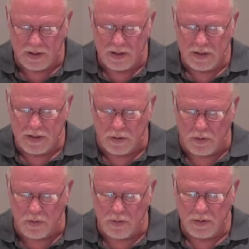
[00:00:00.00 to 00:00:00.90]

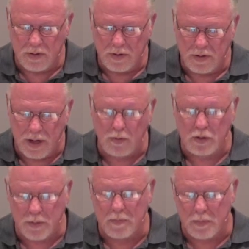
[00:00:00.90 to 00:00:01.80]
So that
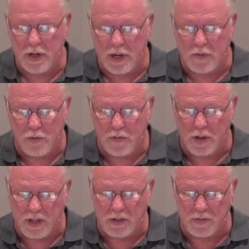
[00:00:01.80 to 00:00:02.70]
was a big enough
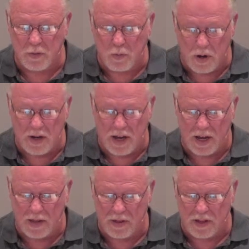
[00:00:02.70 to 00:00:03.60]
revelation for one
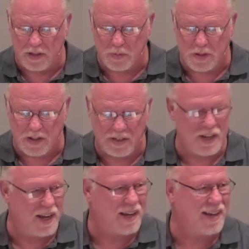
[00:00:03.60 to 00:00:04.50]
day, I think, is what that's
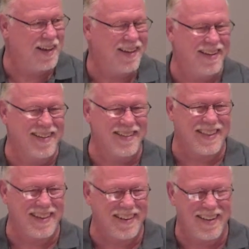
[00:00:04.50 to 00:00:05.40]
saying.
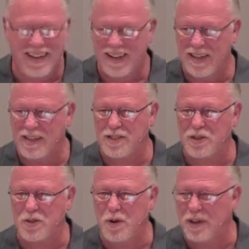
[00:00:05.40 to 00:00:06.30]
Let us
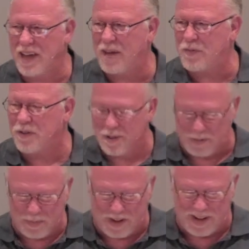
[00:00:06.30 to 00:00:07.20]
chew on that for a little
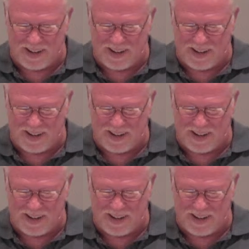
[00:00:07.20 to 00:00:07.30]
bit.